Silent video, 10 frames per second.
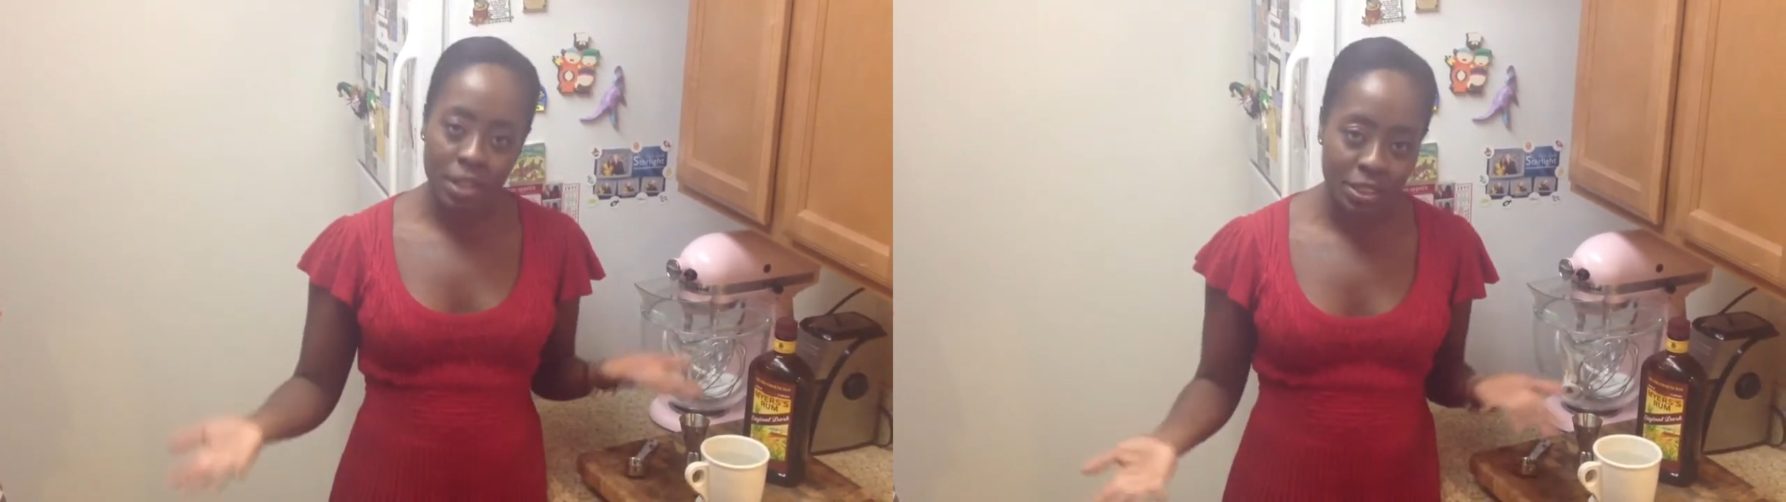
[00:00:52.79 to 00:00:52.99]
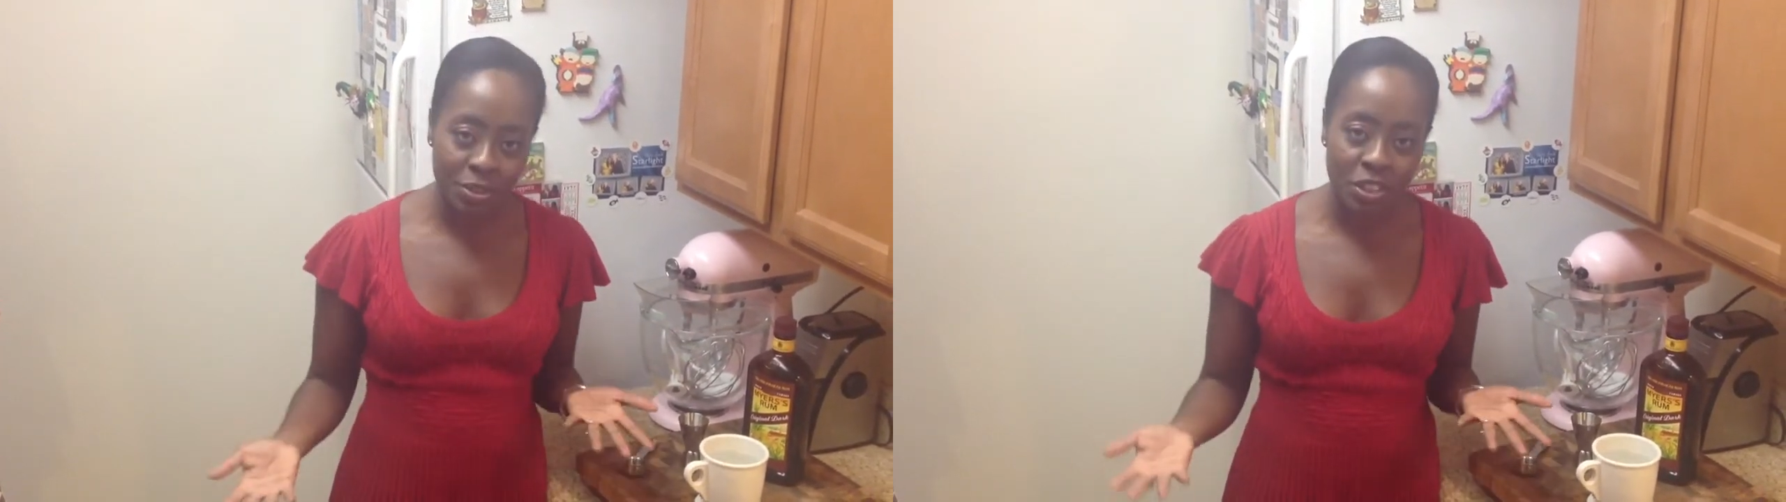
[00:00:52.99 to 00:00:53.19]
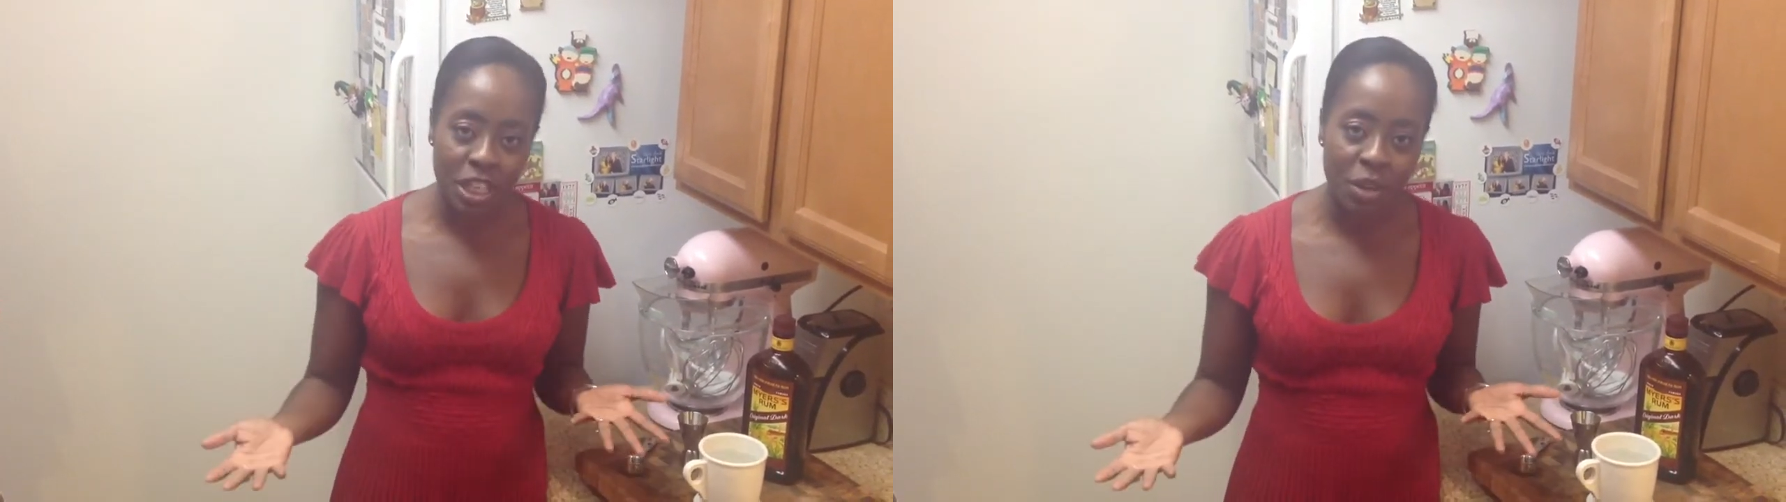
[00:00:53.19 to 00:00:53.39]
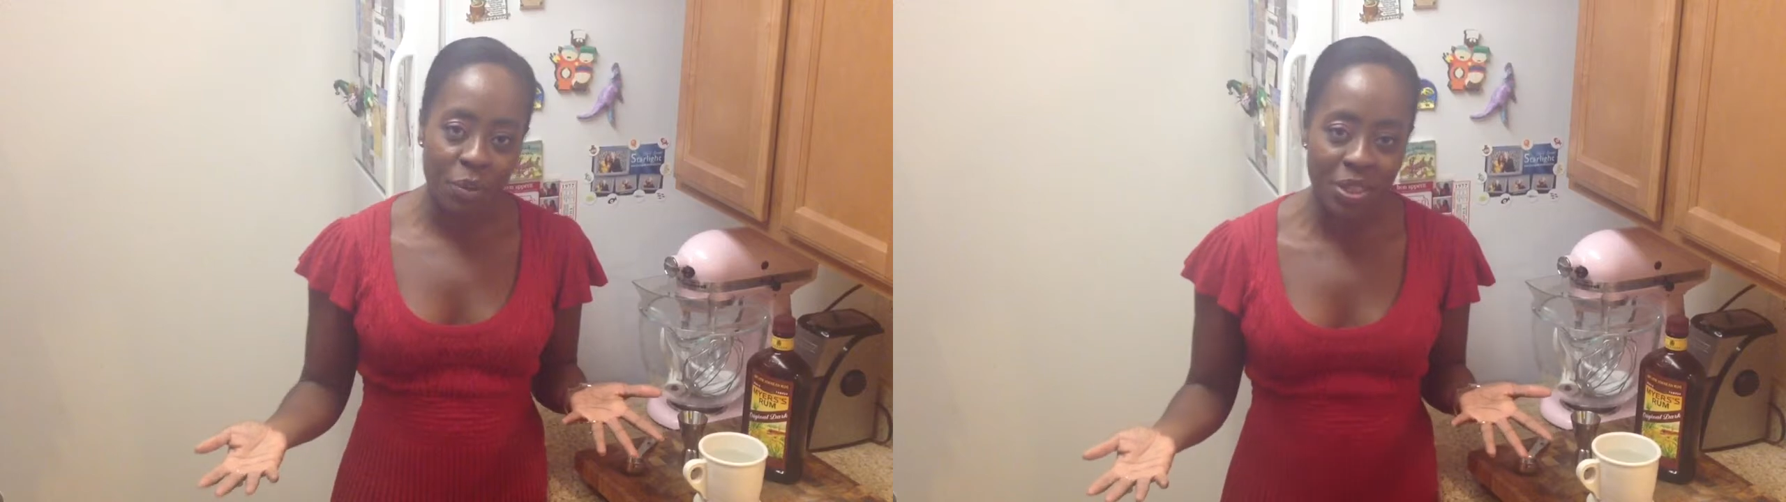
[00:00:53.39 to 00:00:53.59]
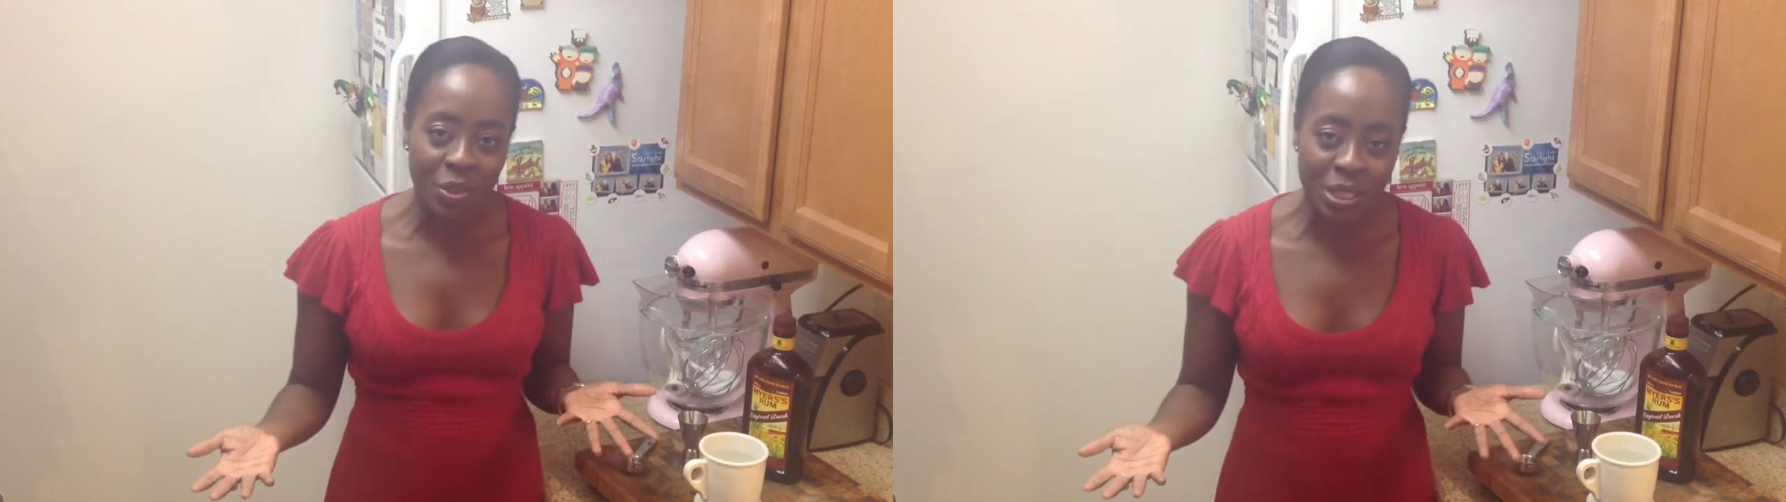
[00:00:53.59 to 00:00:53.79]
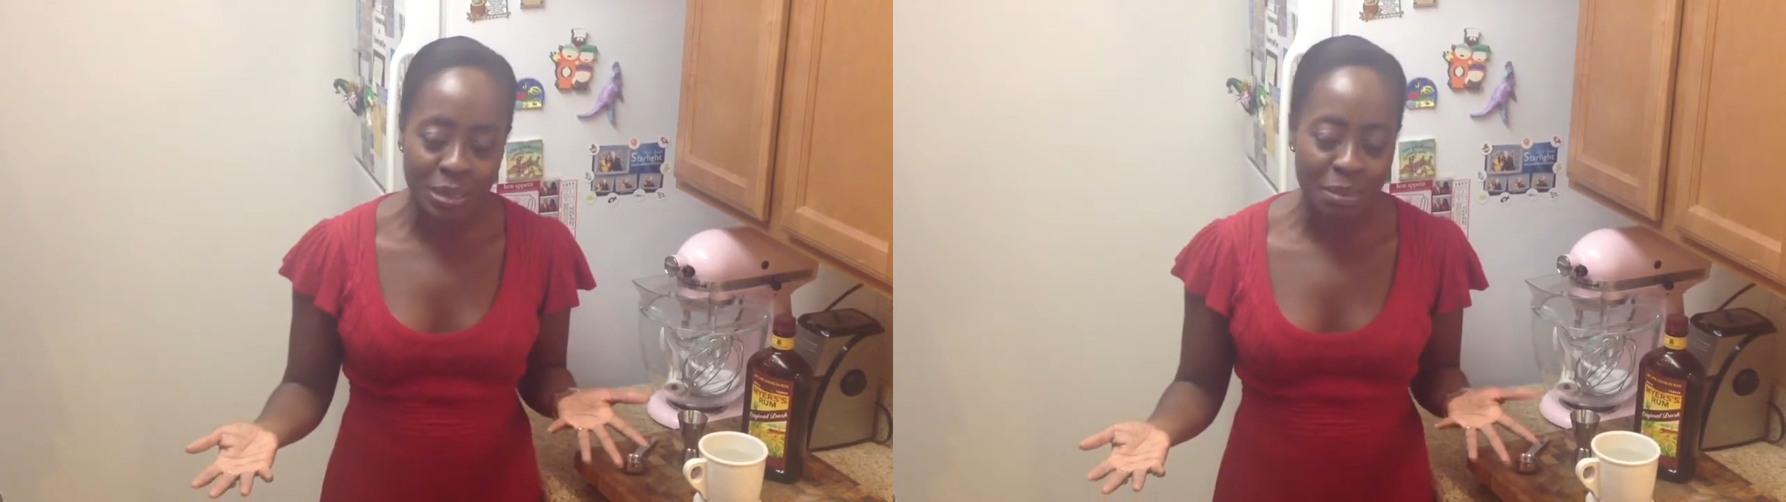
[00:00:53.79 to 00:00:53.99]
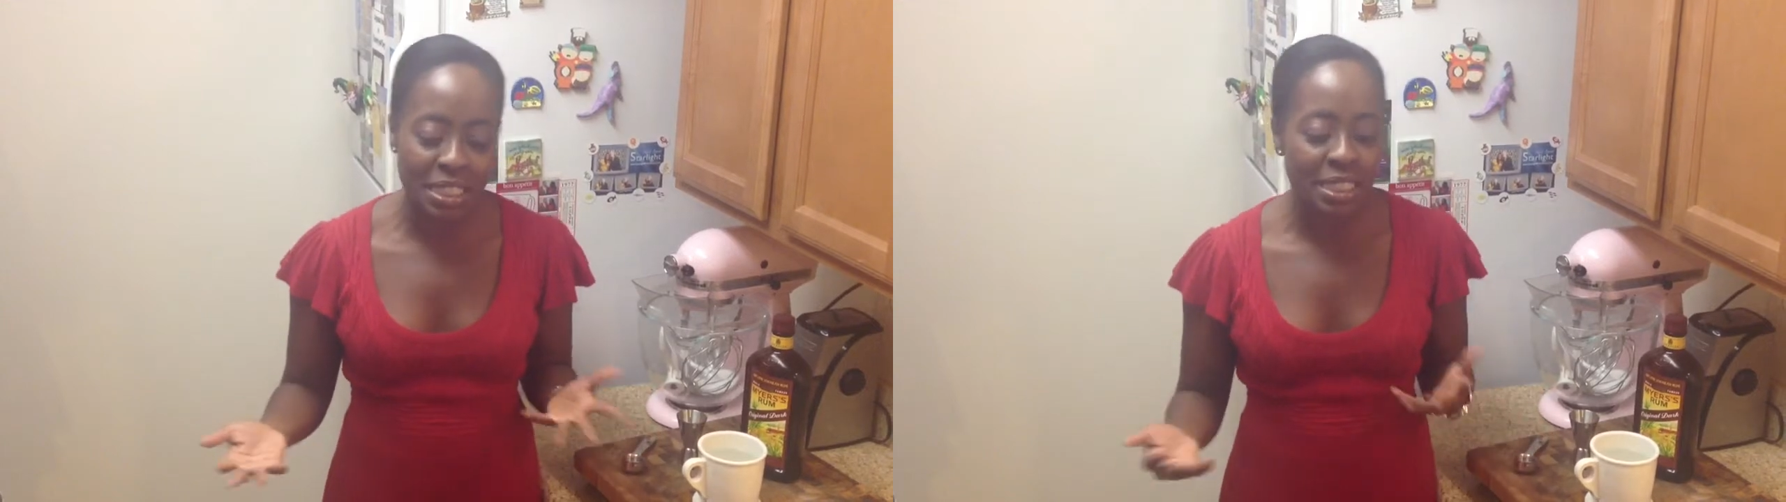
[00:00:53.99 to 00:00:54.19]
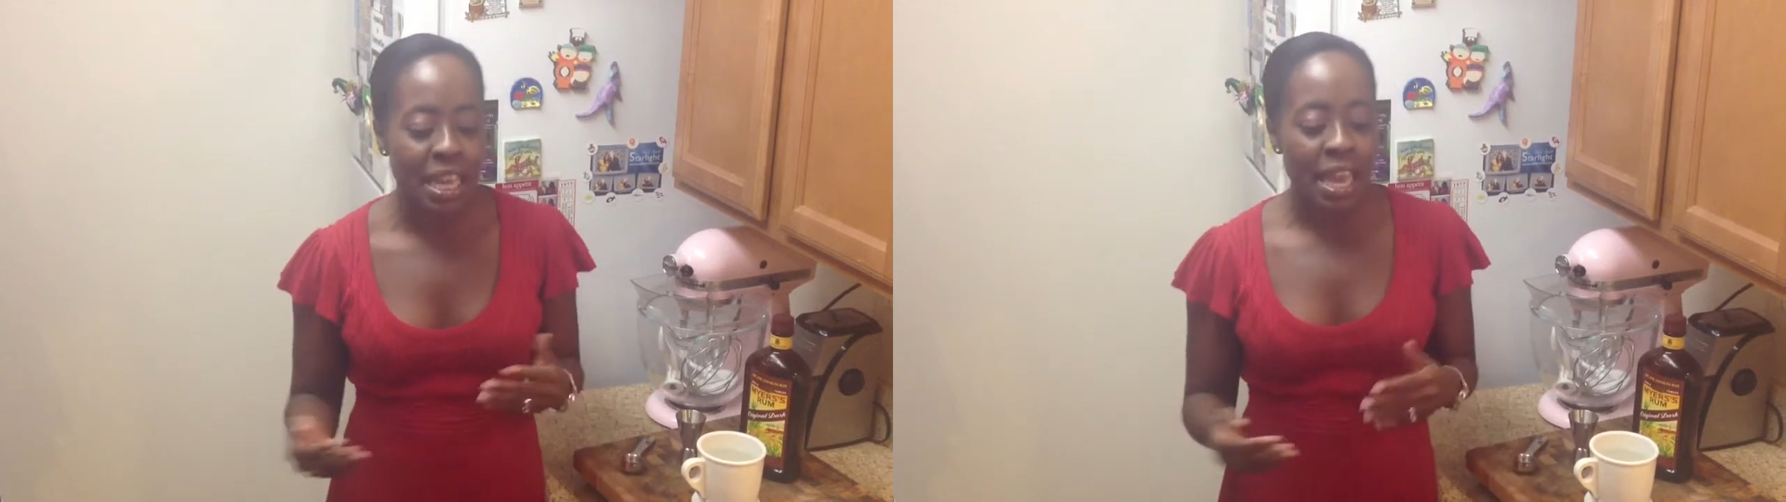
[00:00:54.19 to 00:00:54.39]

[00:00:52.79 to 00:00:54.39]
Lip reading: associate with Christmas,